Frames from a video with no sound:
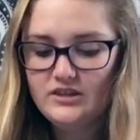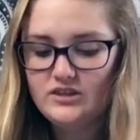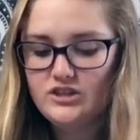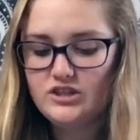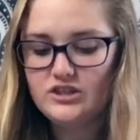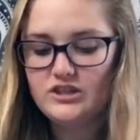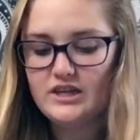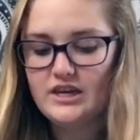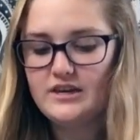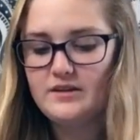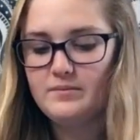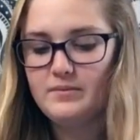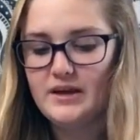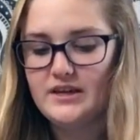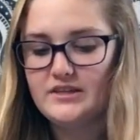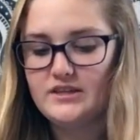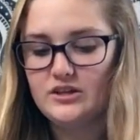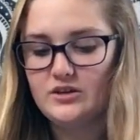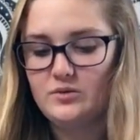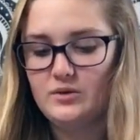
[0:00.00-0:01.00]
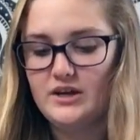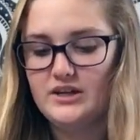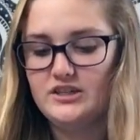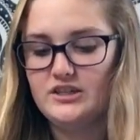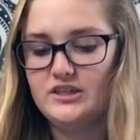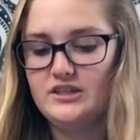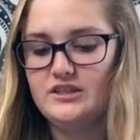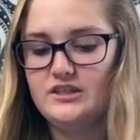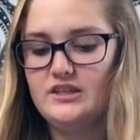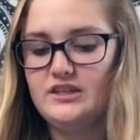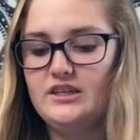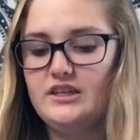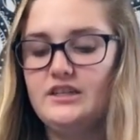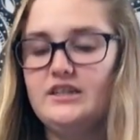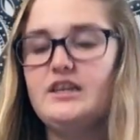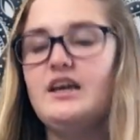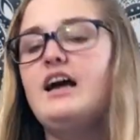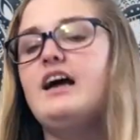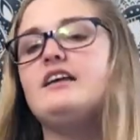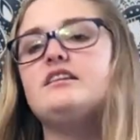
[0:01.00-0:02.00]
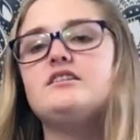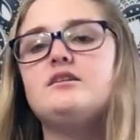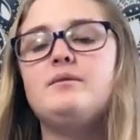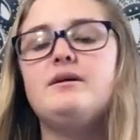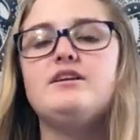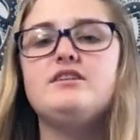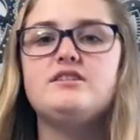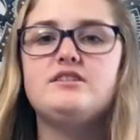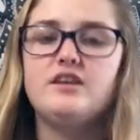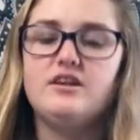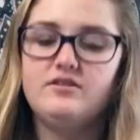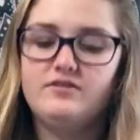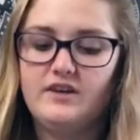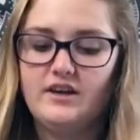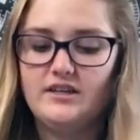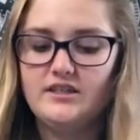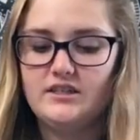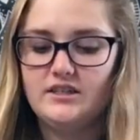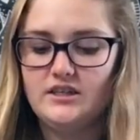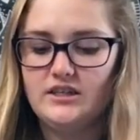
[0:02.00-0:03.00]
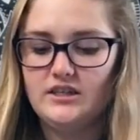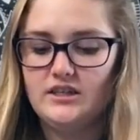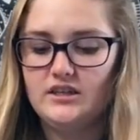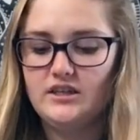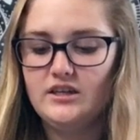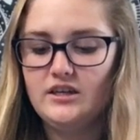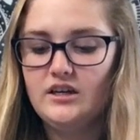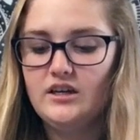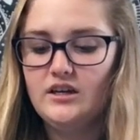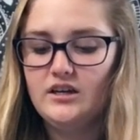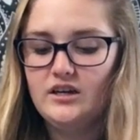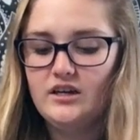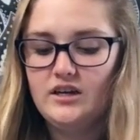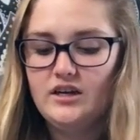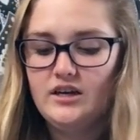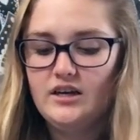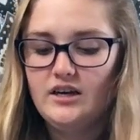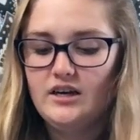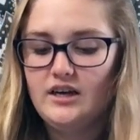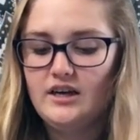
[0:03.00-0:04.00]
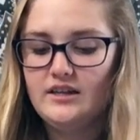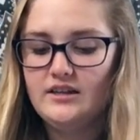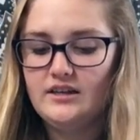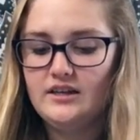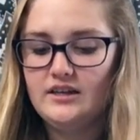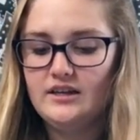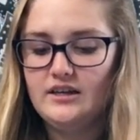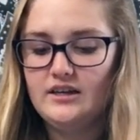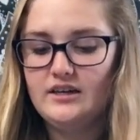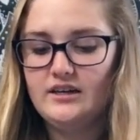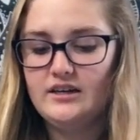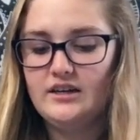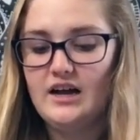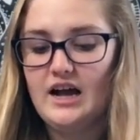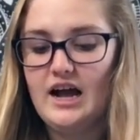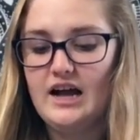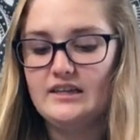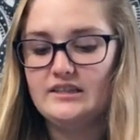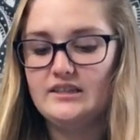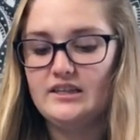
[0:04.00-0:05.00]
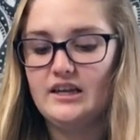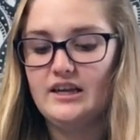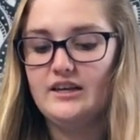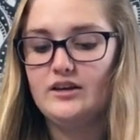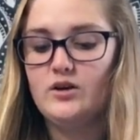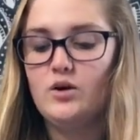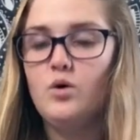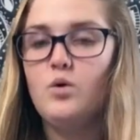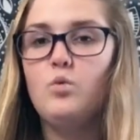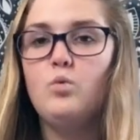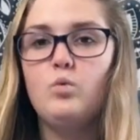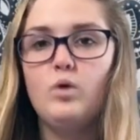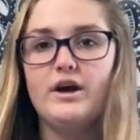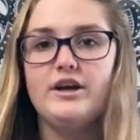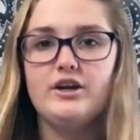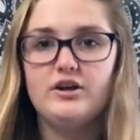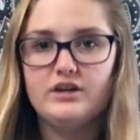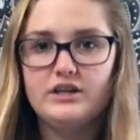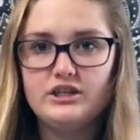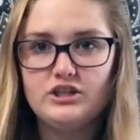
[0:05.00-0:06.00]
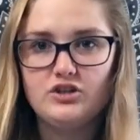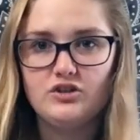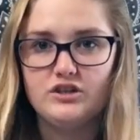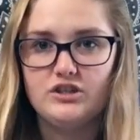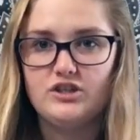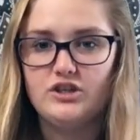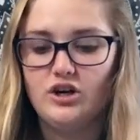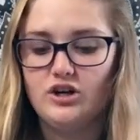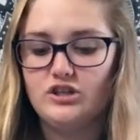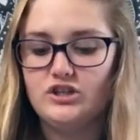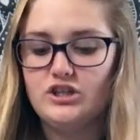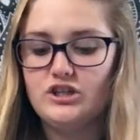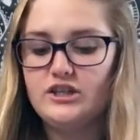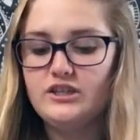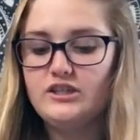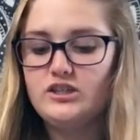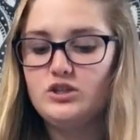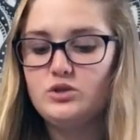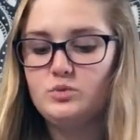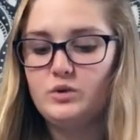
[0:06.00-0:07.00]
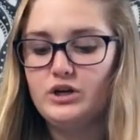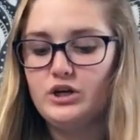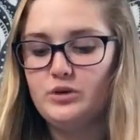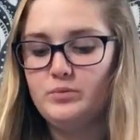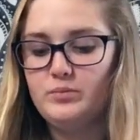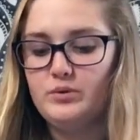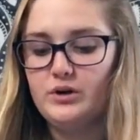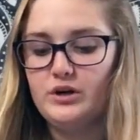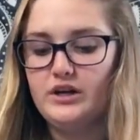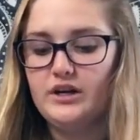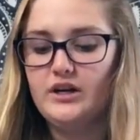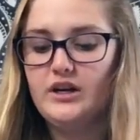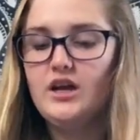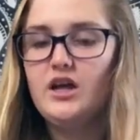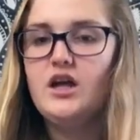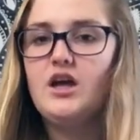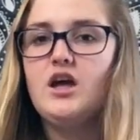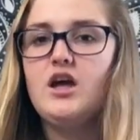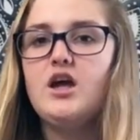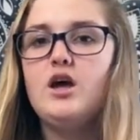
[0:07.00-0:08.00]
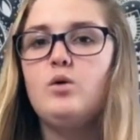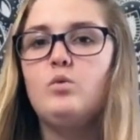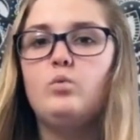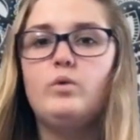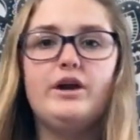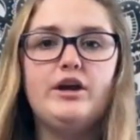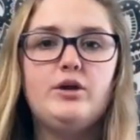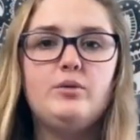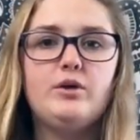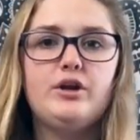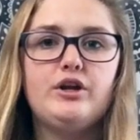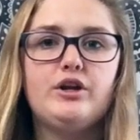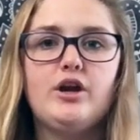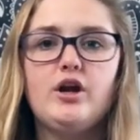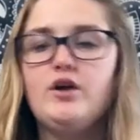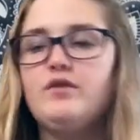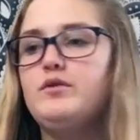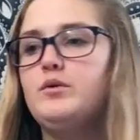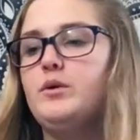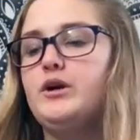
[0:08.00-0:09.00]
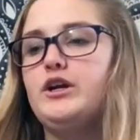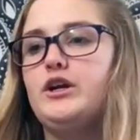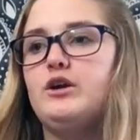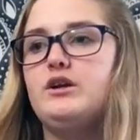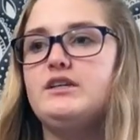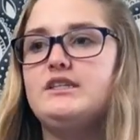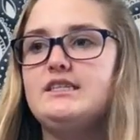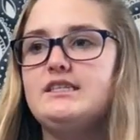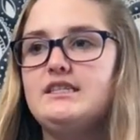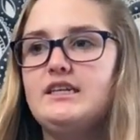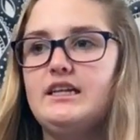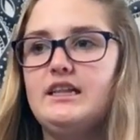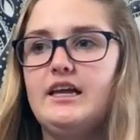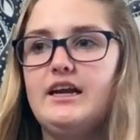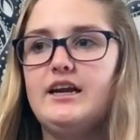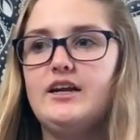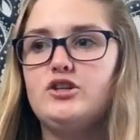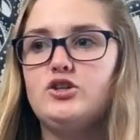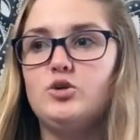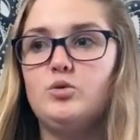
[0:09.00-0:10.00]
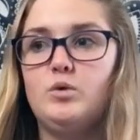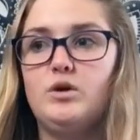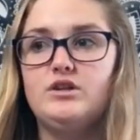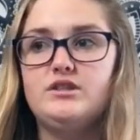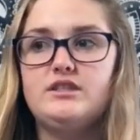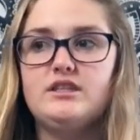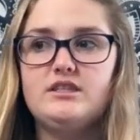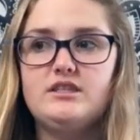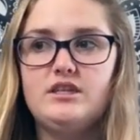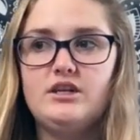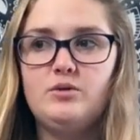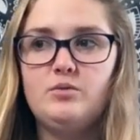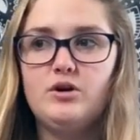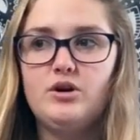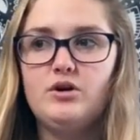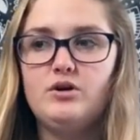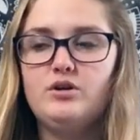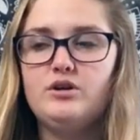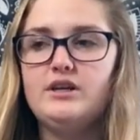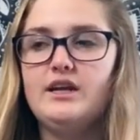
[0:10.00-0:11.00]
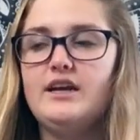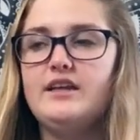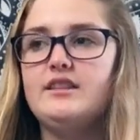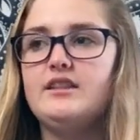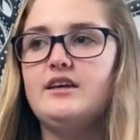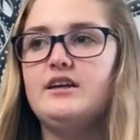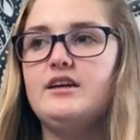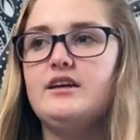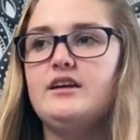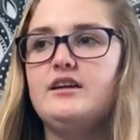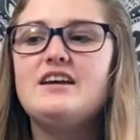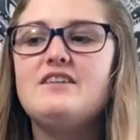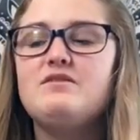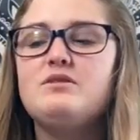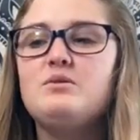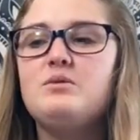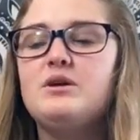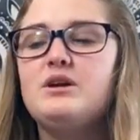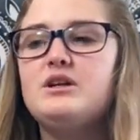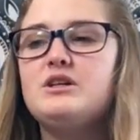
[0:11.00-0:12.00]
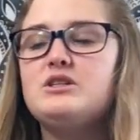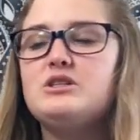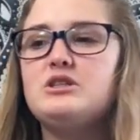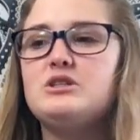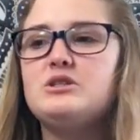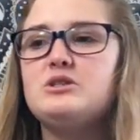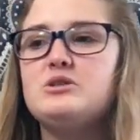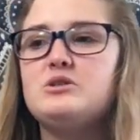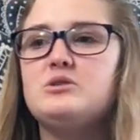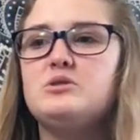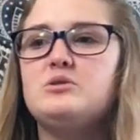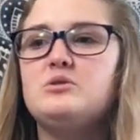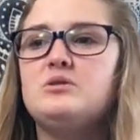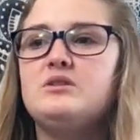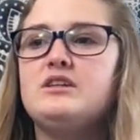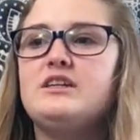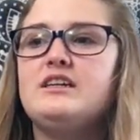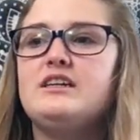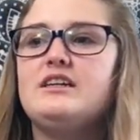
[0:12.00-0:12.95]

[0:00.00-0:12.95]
just basic questions. And then ask about self-ID, and then ask what your interests are. So this is where you put where you want to go, if you want to go to Disneyland or Walt Disney World, and then if you want to do